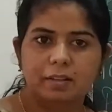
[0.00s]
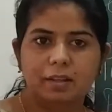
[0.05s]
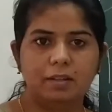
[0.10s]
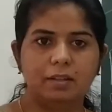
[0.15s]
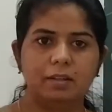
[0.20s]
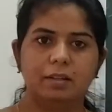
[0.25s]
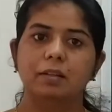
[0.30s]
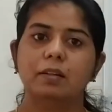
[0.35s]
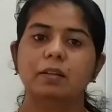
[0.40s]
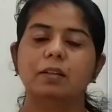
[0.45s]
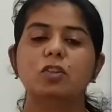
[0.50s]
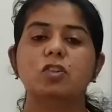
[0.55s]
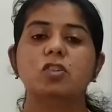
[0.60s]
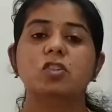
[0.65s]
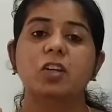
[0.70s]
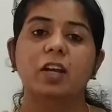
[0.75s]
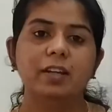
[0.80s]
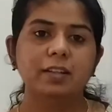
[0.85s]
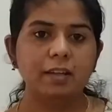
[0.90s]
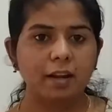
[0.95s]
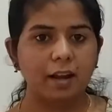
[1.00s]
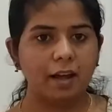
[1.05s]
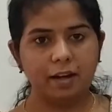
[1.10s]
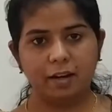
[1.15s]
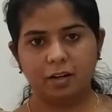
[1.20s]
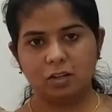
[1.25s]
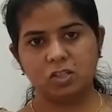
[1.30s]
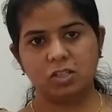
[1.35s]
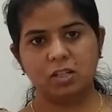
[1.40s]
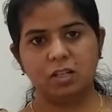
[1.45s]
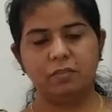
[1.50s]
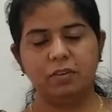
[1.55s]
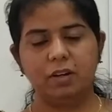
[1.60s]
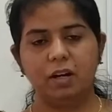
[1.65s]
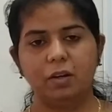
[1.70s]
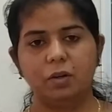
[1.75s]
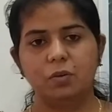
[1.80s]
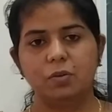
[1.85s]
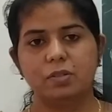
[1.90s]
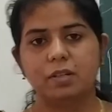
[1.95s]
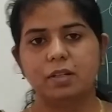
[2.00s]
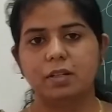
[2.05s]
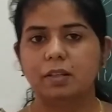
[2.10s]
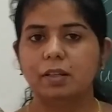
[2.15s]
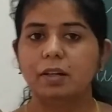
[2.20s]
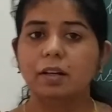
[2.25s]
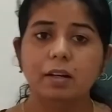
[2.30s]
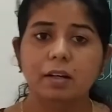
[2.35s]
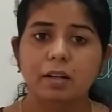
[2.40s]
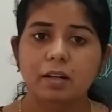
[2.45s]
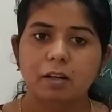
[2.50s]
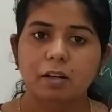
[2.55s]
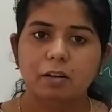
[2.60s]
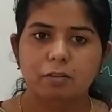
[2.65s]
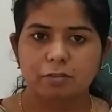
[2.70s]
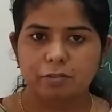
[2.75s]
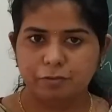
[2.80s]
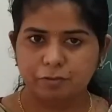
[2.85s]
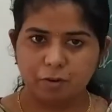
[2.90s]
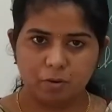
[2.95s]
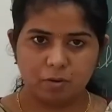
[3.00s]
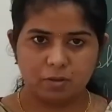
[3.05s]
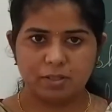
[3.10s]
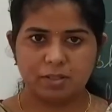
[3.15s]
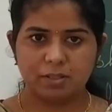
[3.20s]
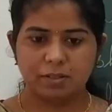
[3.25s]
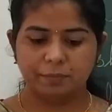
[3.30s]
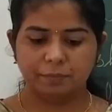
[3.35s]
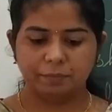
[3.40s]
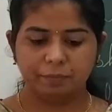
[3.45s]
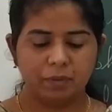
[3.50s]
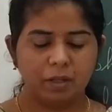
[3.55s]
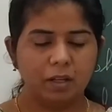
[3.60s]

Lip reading: That to change the direction we are using the force.